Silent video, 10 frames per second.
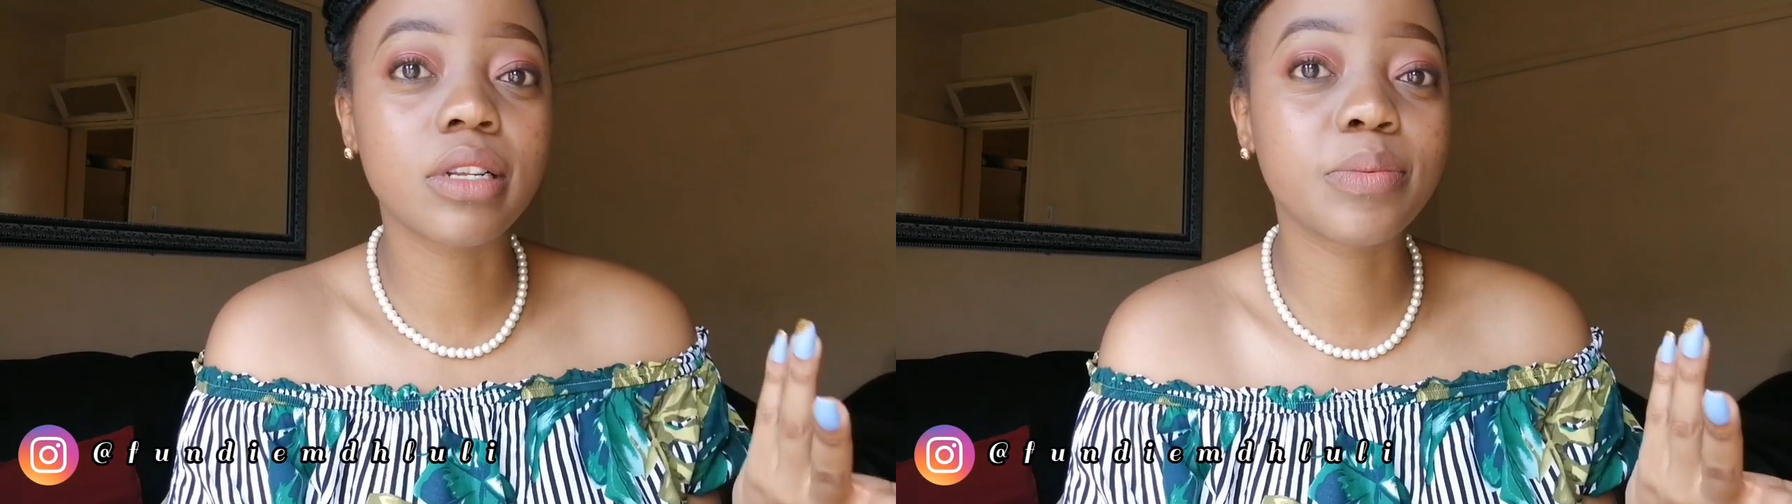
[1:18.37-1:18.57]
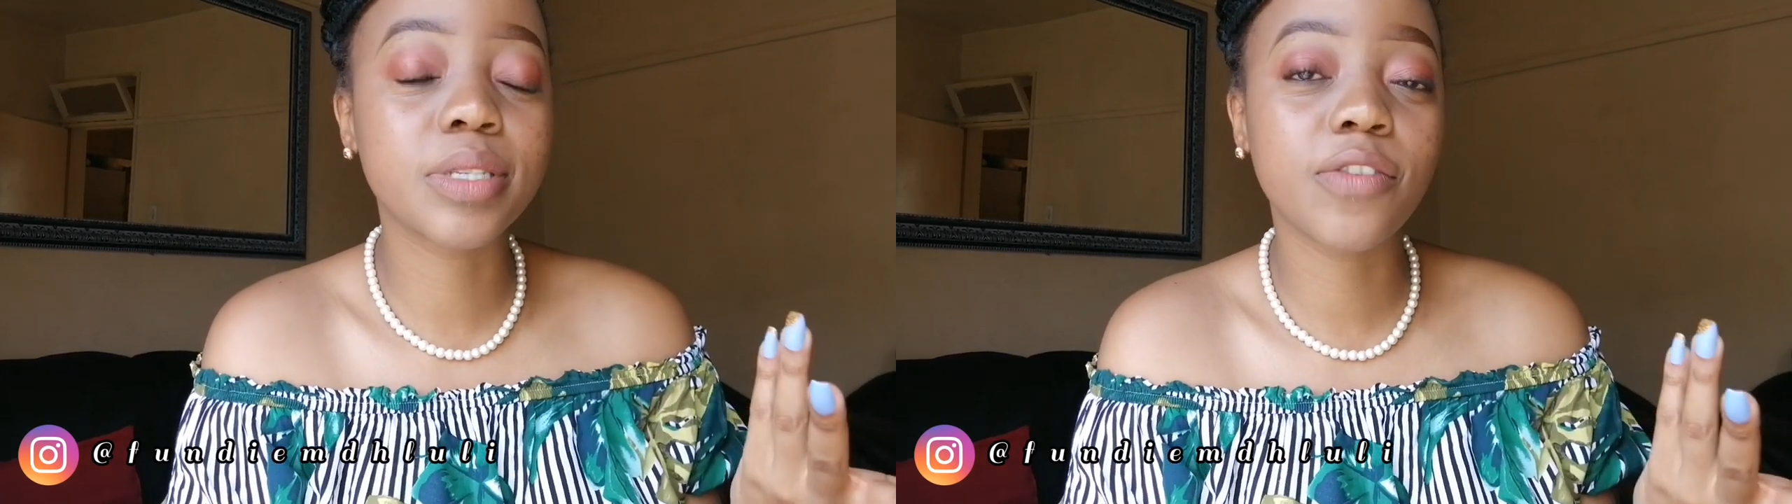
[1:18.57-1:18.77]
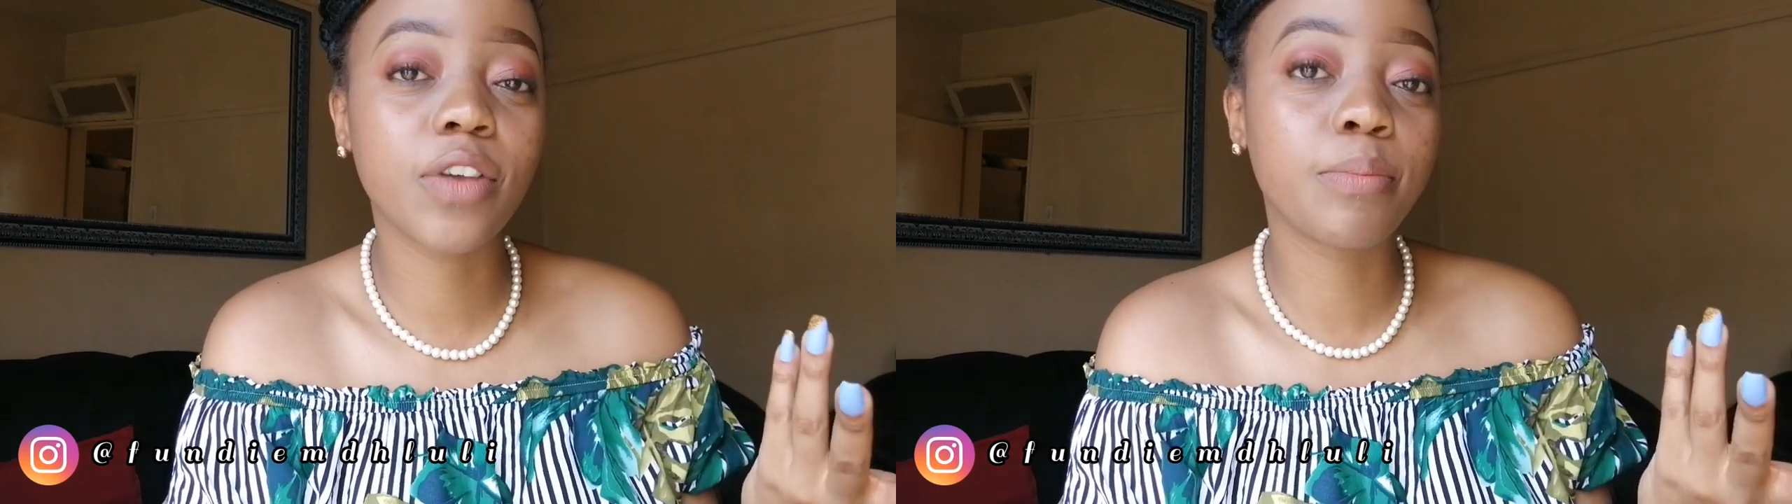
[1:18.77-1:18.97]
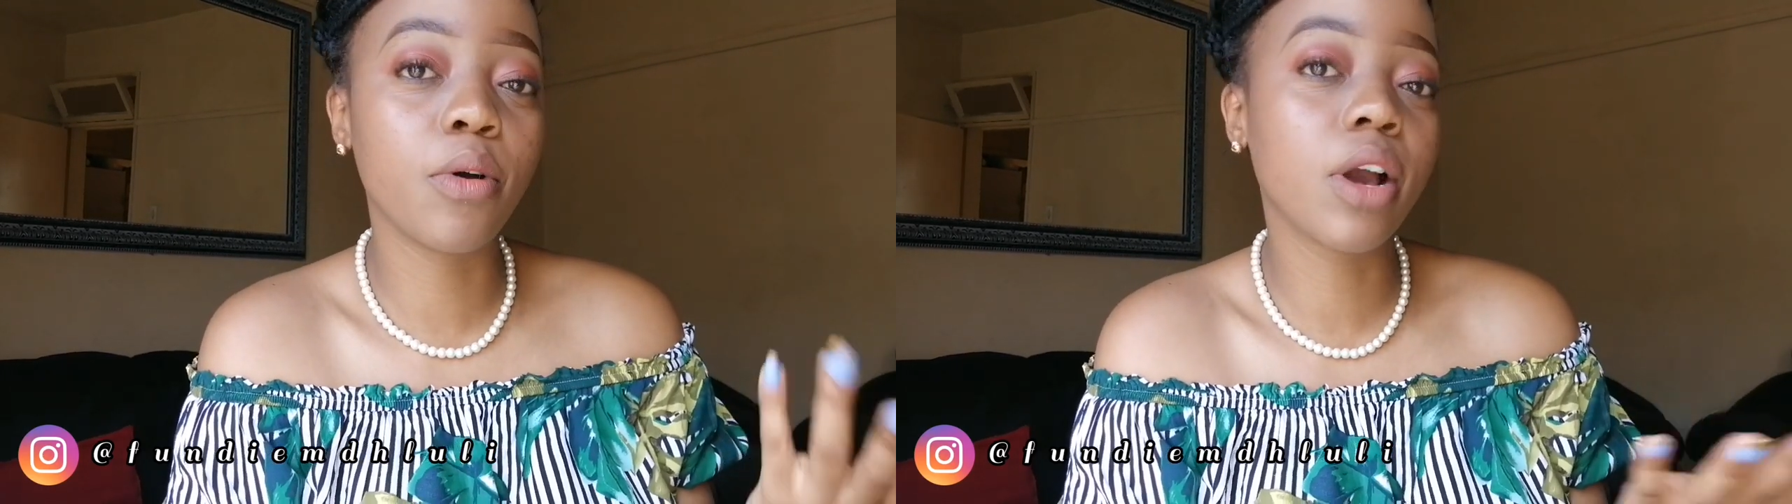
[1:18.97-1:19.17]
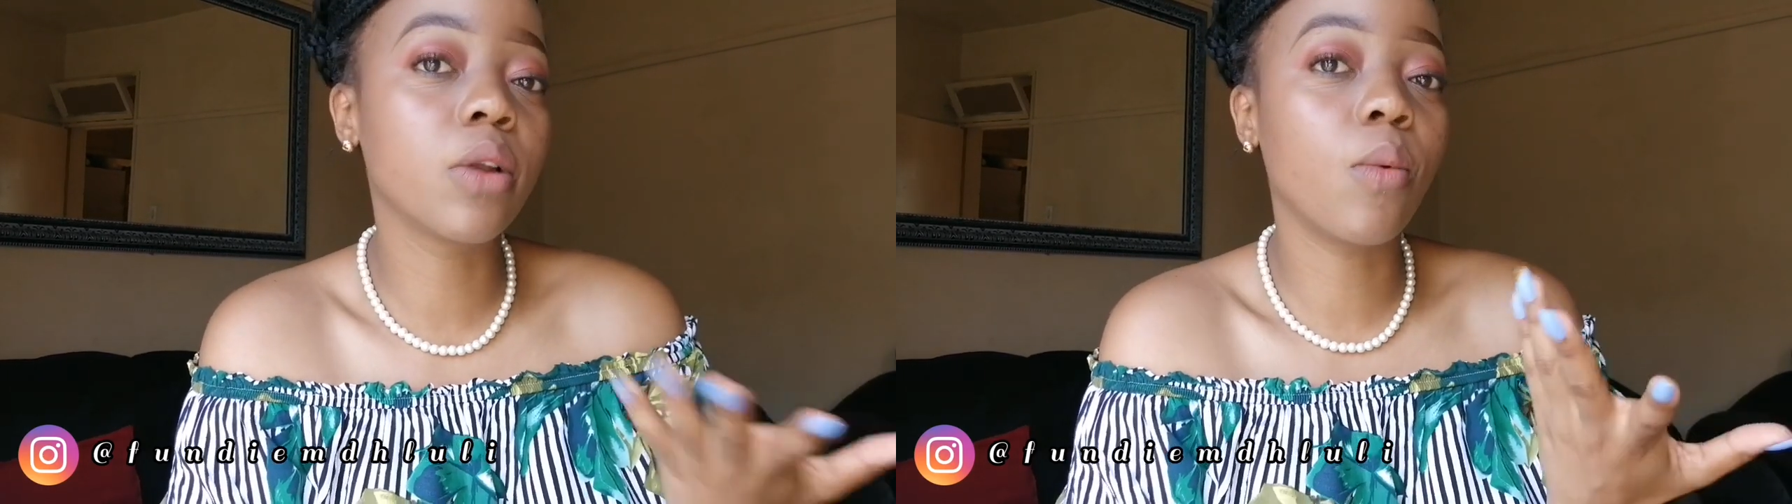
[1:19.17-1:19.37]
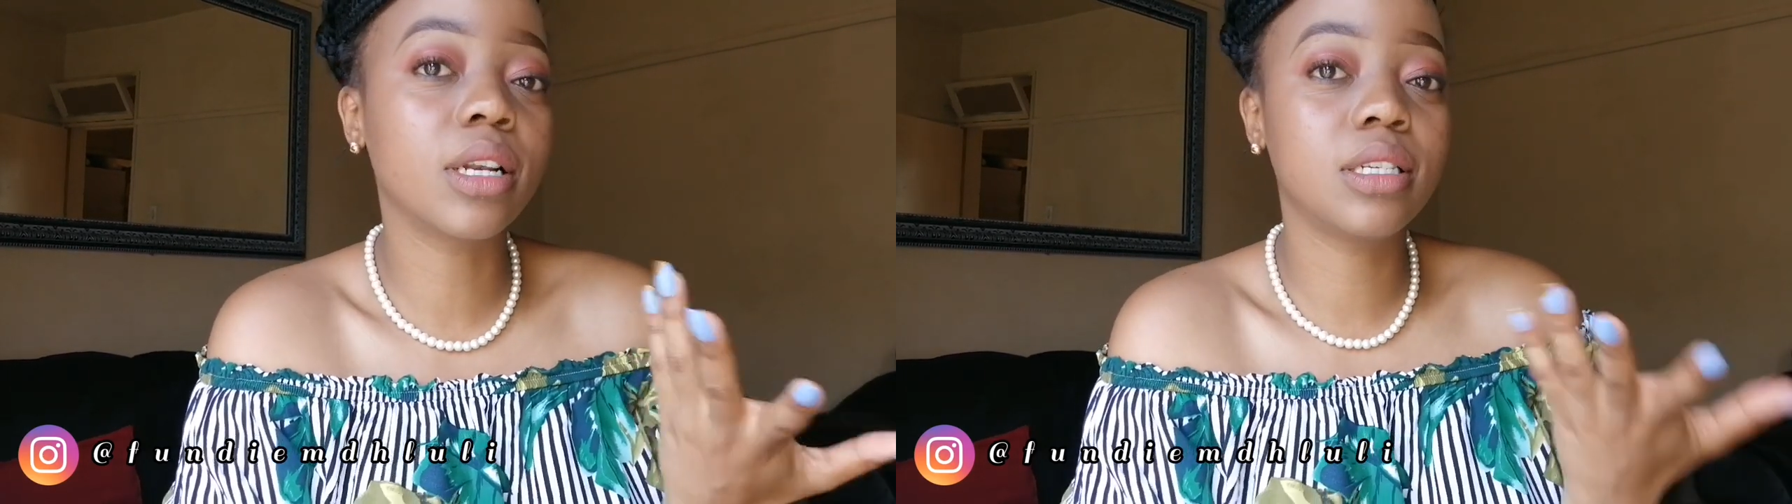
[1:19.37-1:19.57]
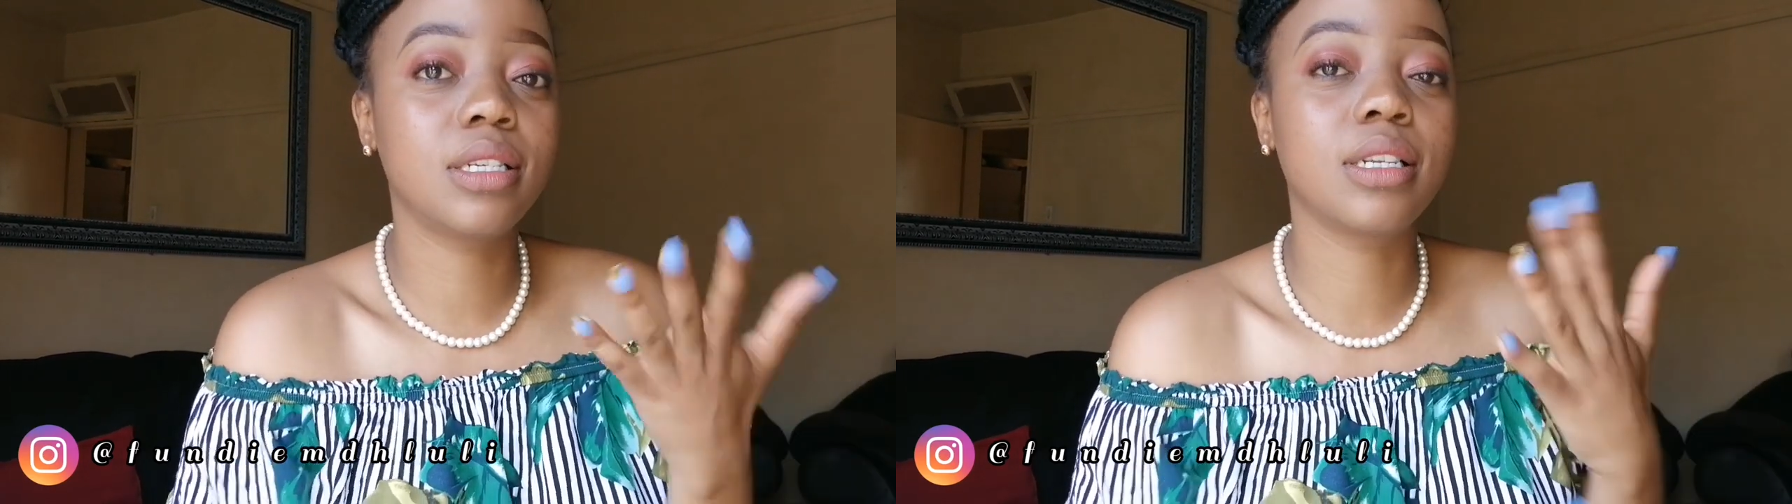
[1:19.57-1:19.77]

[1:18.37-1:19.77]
on a specific book and what